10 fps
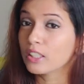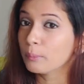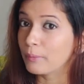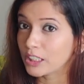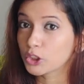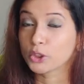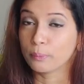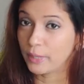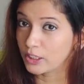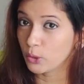in a
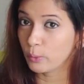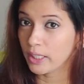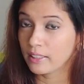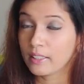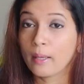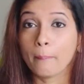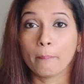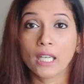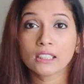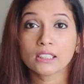much better way.
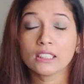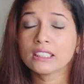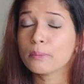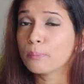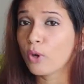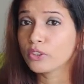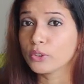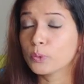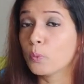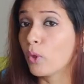But it's
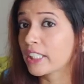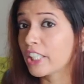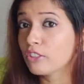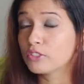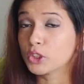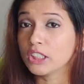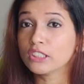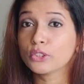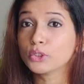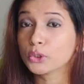important what kind of jeans you